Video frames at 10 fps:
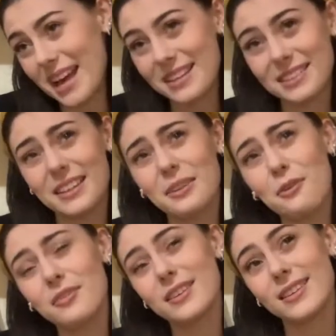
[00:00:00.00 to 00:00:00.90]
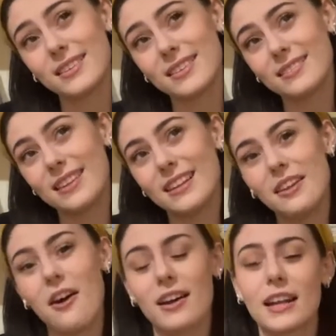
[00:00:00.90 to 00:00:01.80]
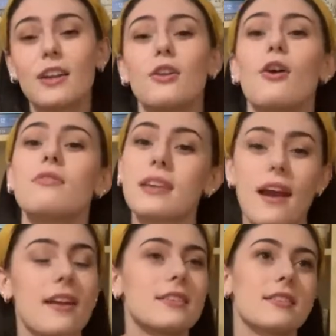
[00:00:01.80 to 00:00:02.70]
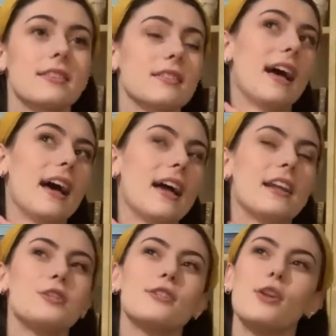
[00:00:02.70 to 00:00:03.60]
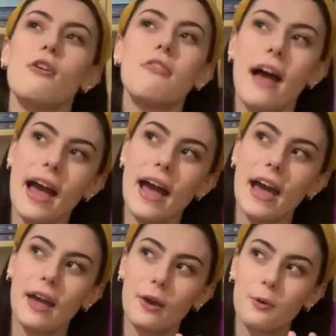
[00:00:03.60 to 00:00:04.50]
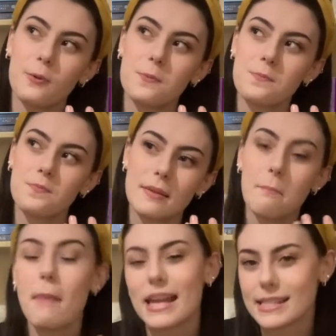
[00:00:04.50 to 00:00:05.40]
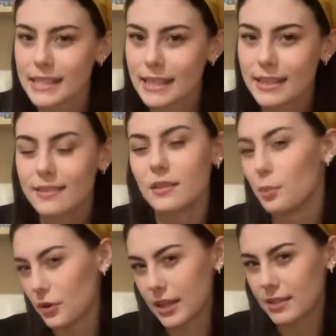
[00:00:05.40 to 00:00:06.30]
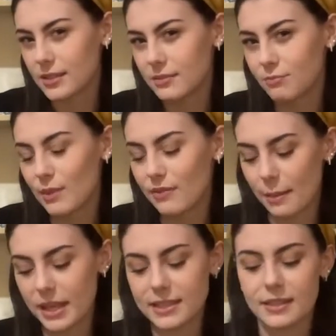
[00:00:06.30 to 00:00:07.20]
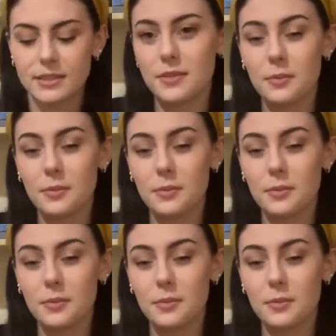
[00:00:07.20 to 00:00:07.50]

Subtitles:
And I love it a lot and I love the characters. And I just love how messy the book is, if that makes sense.